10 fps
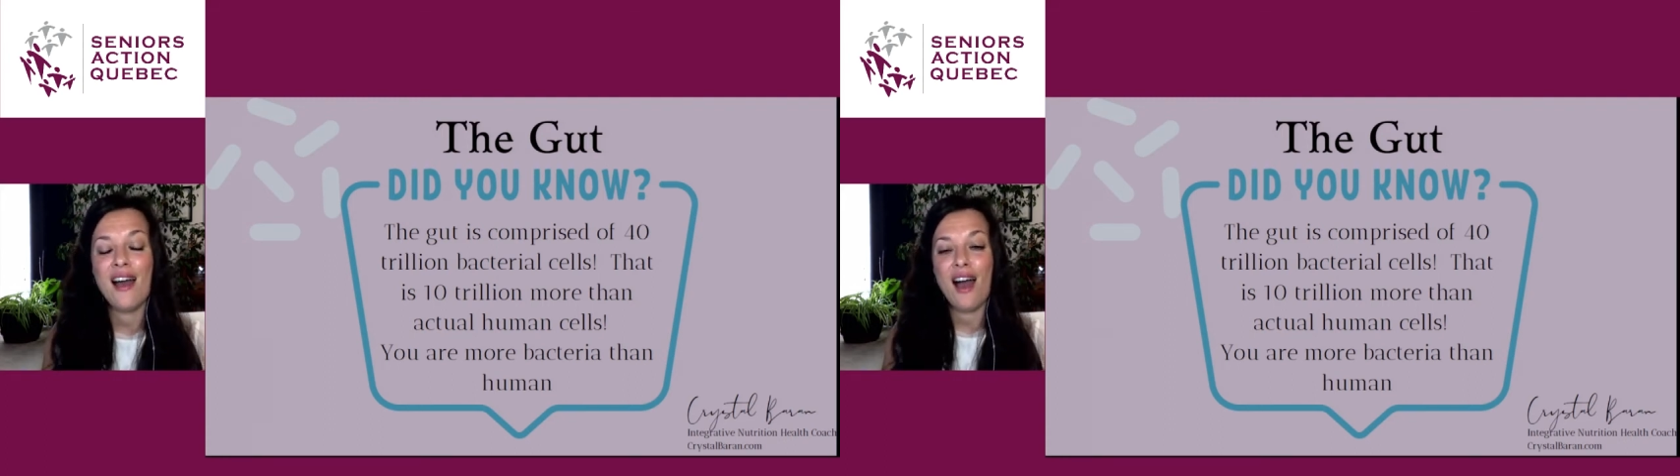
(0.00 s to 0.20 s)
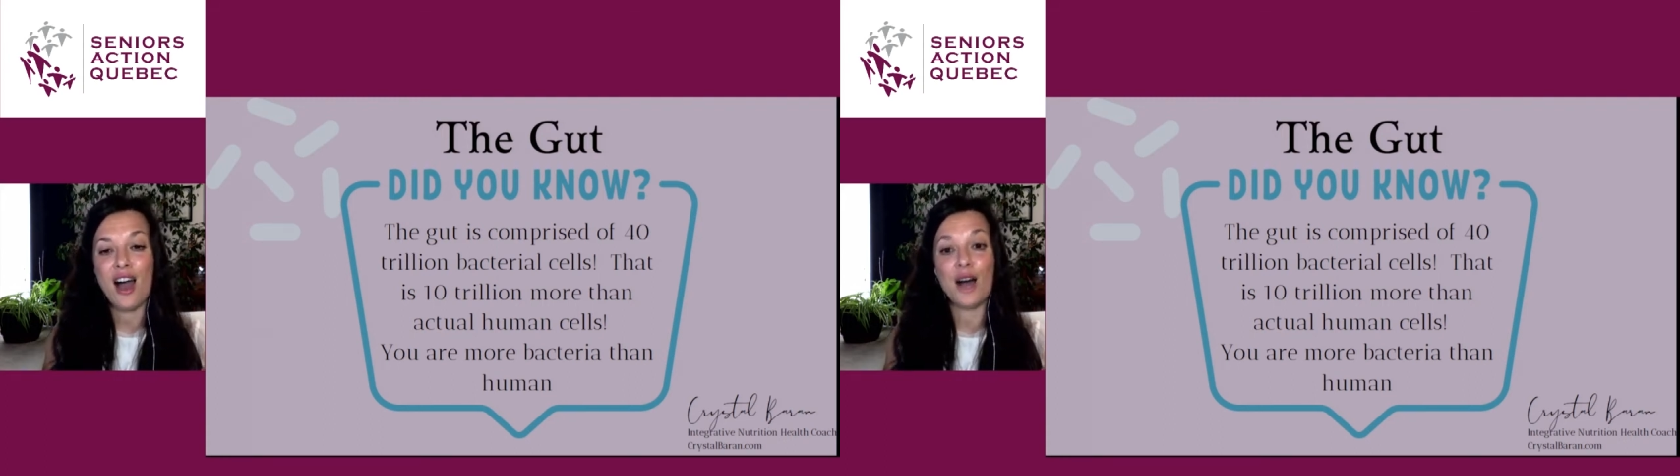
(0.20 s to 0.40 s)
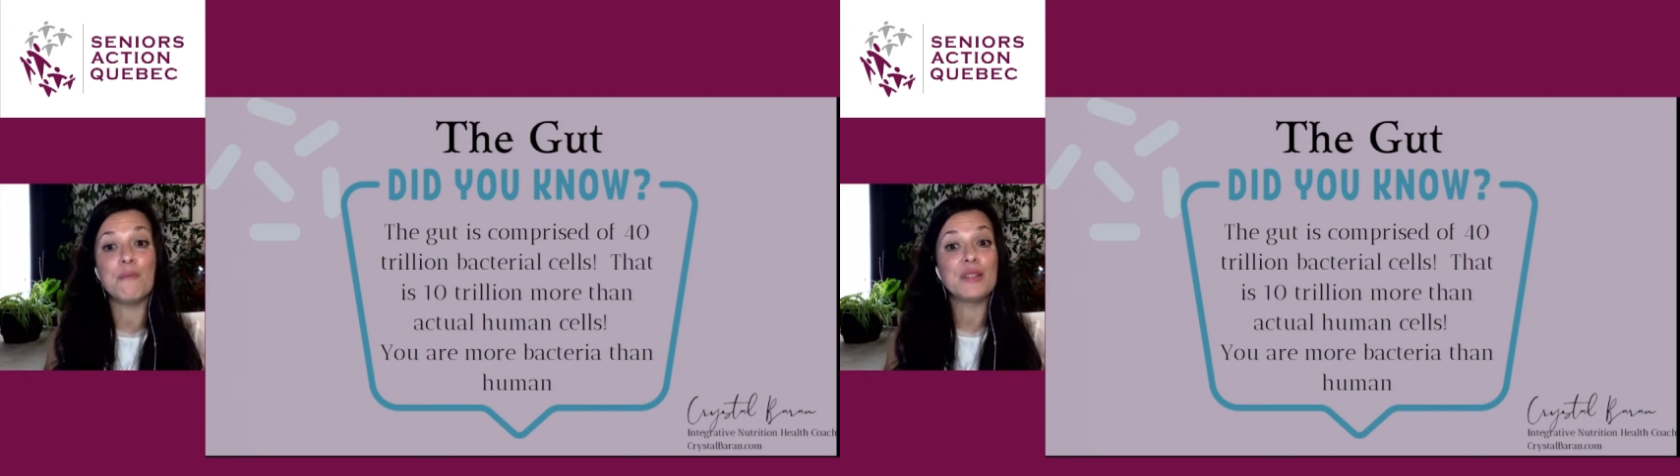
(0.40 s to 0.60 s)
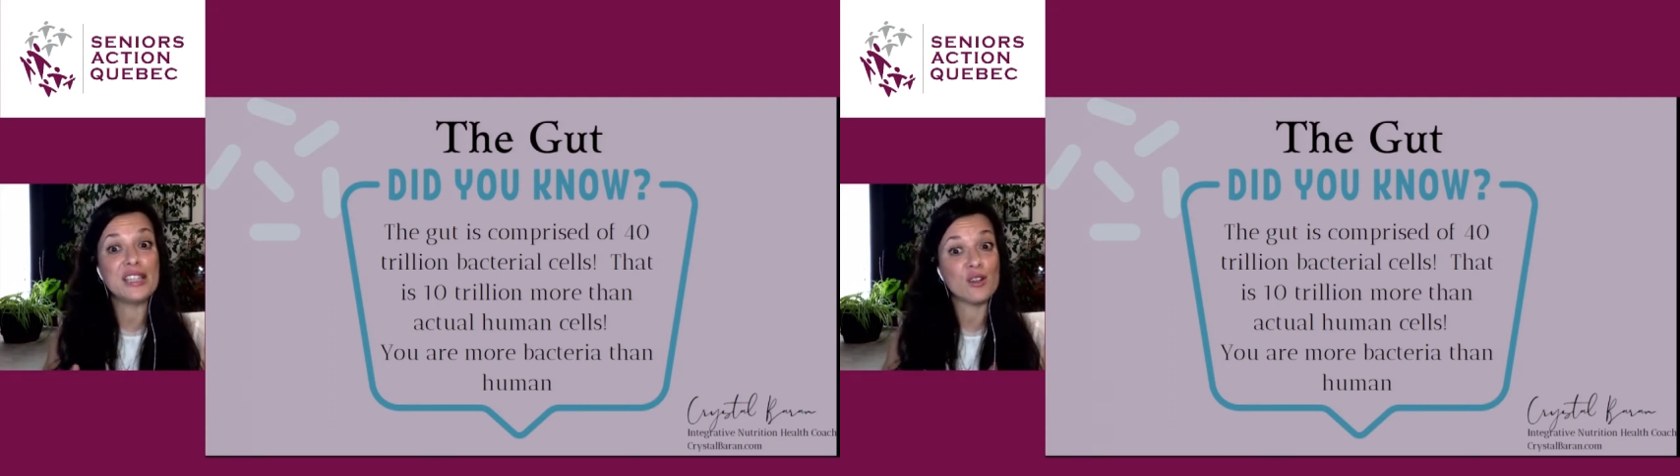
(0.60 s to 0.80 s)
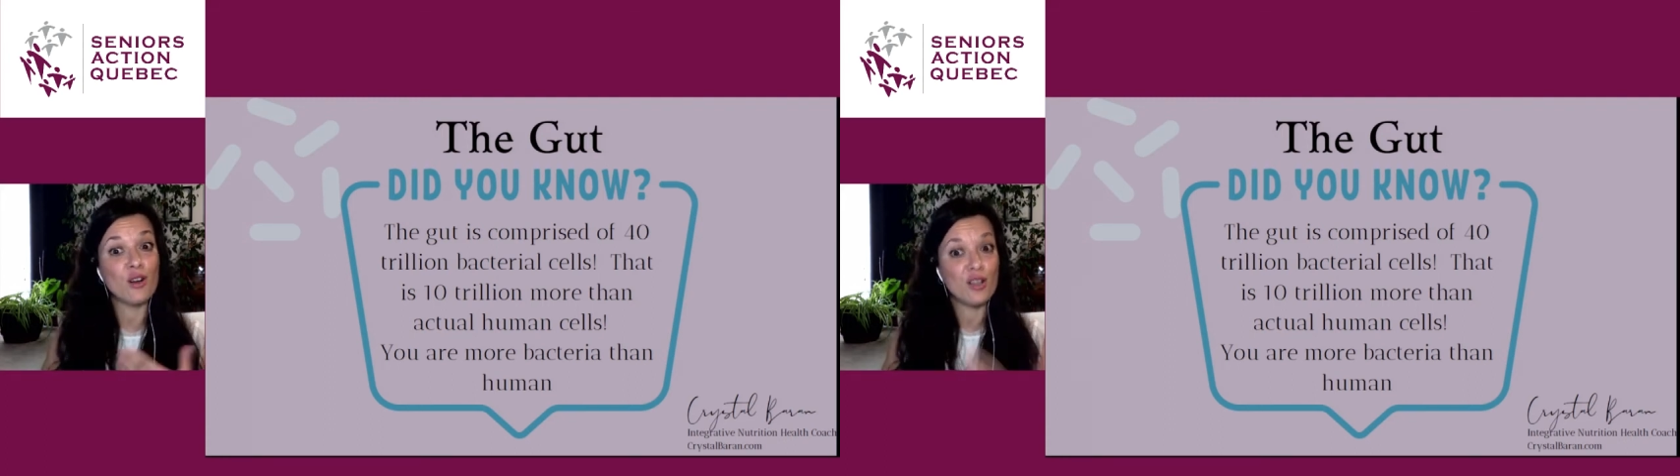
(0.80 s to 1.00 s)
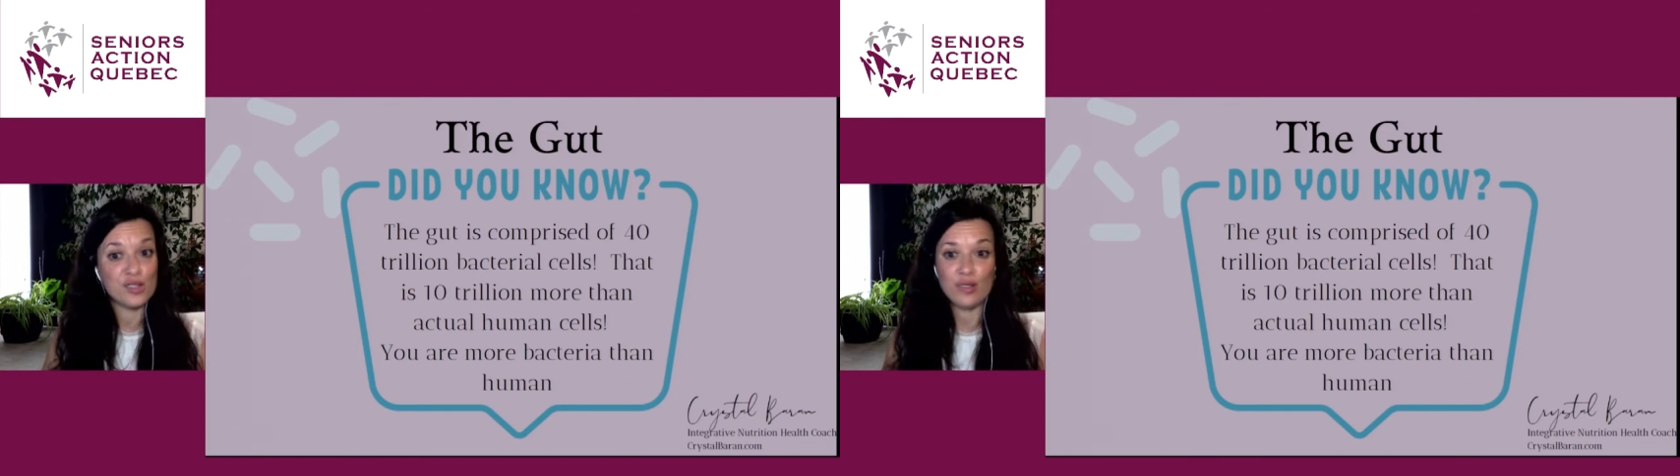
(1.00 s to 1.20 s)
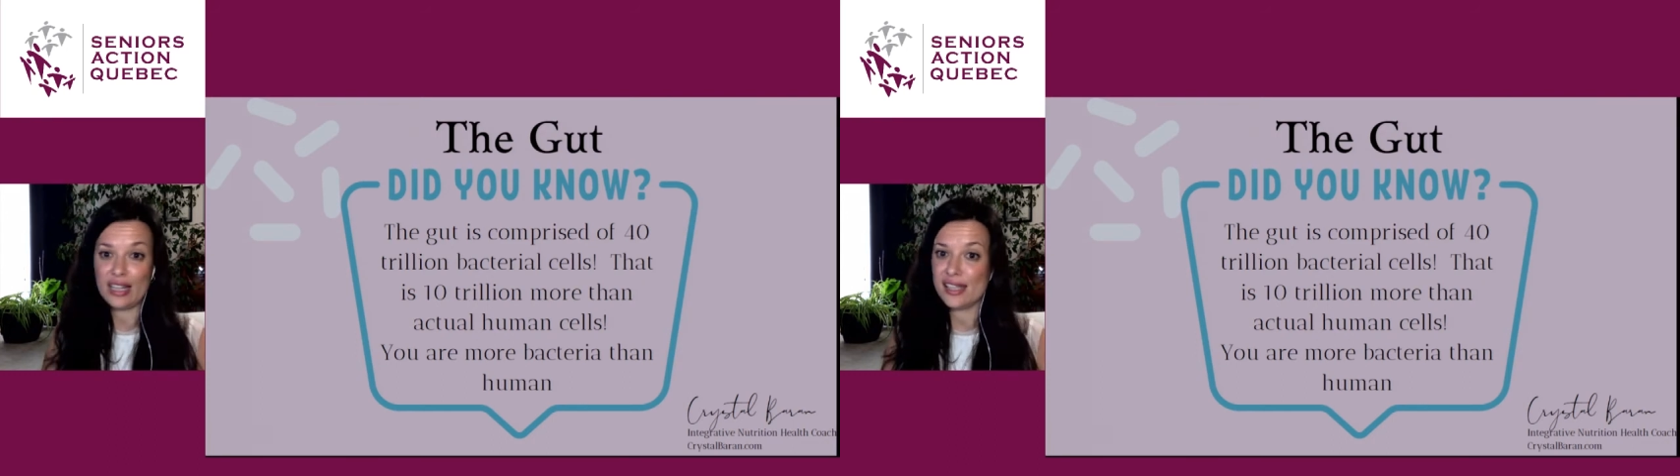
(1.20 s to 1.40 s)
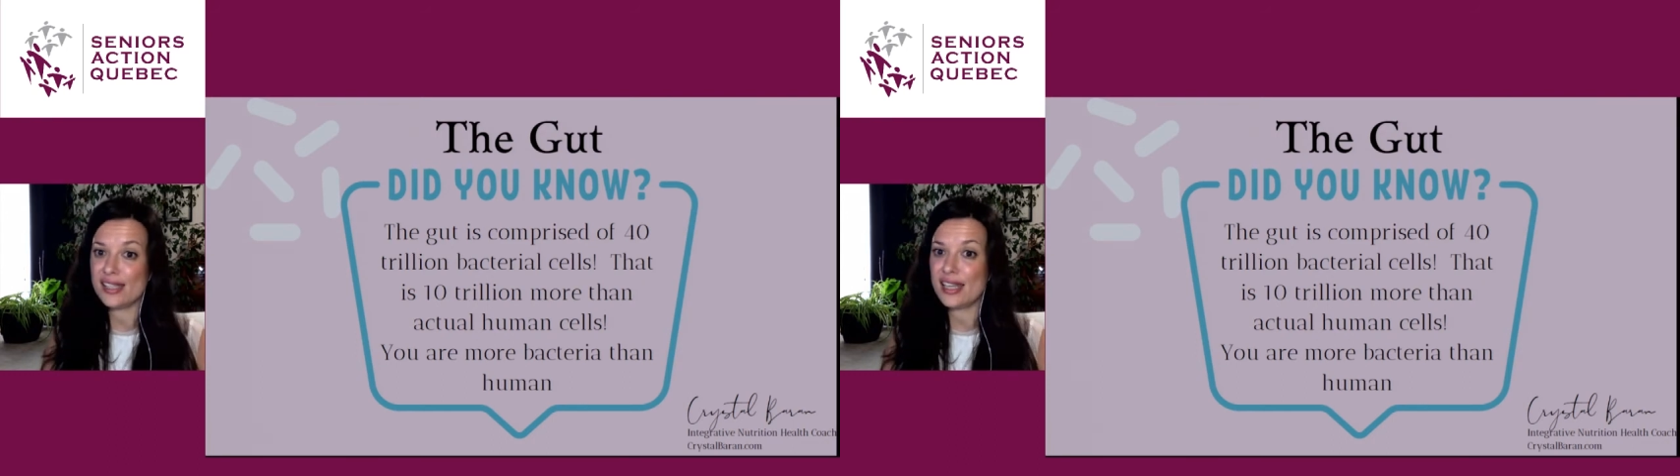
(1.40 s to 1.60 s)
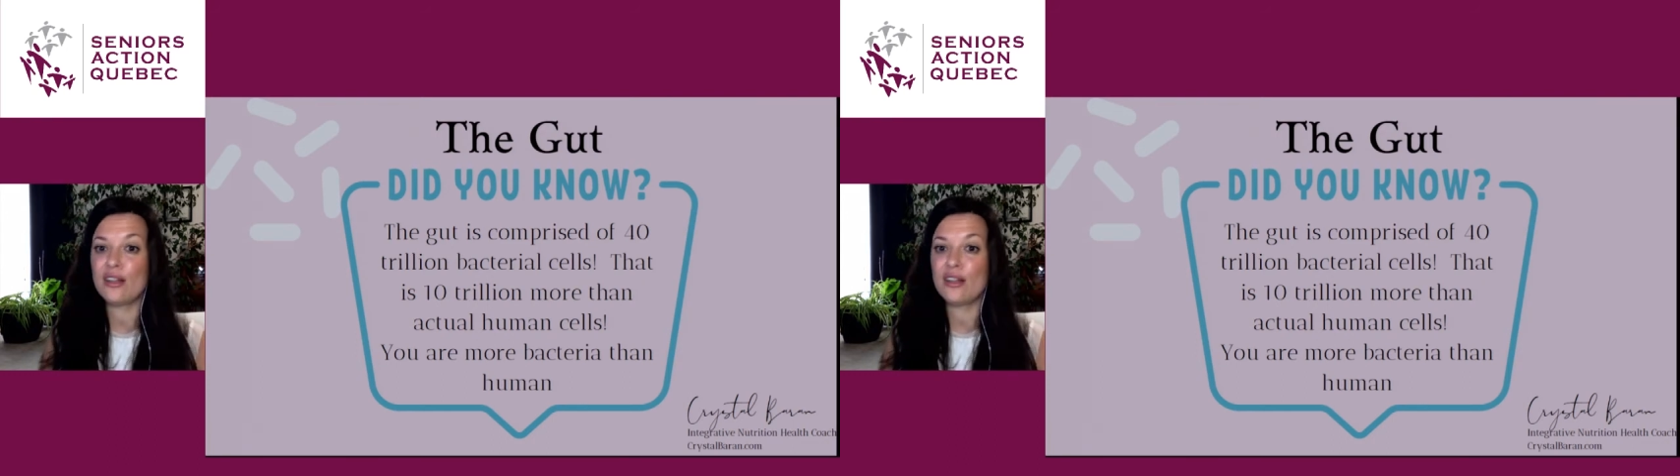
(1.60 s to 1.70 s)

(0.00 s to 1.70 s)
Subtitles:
But these are also, like I said,